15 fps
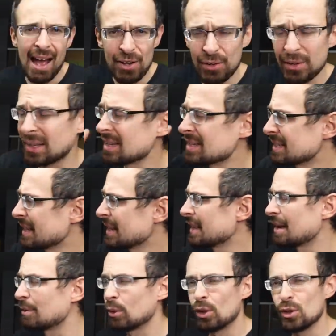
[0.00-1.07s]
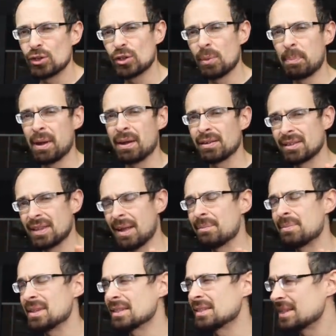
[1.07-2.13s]
I know that I said that I will also pair
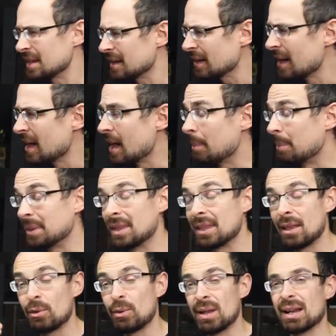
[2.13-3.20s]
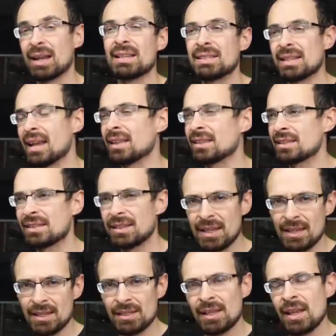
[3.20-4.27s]
them this year, but then I realized that
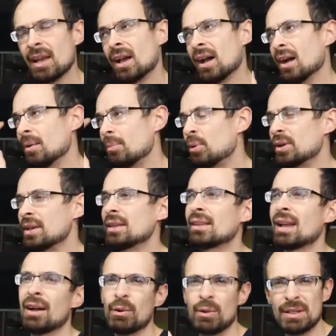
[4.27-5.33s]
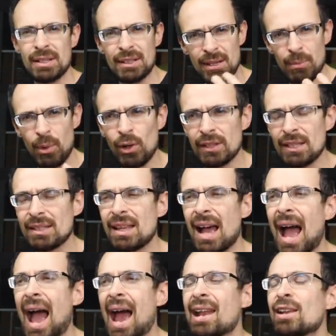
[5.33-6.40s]
since Bonita recently molted,
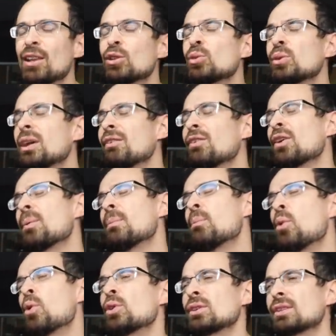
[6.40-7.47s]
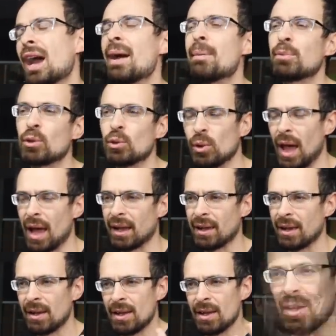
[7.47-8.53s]
I need to give her more time to
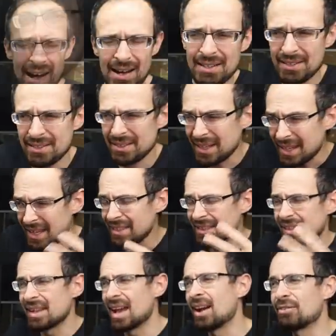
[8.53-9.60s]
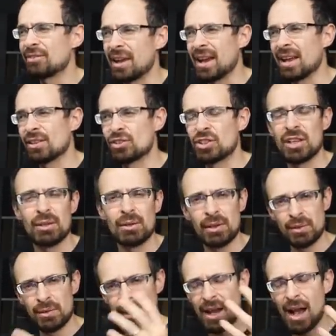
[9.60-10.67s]
like harden, eat enough, and
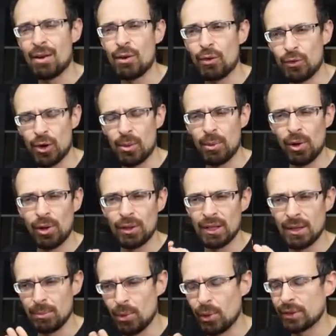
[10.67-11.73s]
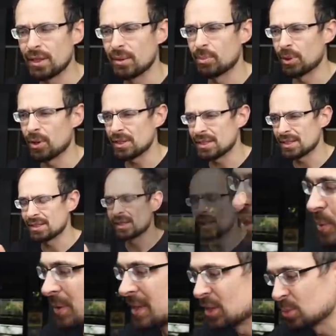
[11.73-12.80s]
generally recover from all the molting process.
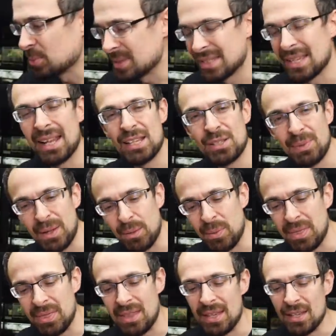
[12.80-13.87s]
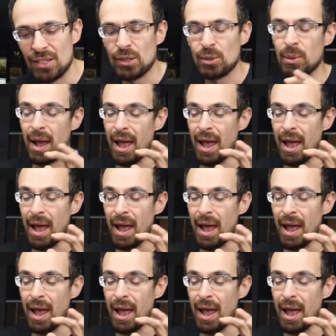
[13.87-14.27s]
You will need to be satisfied with these two.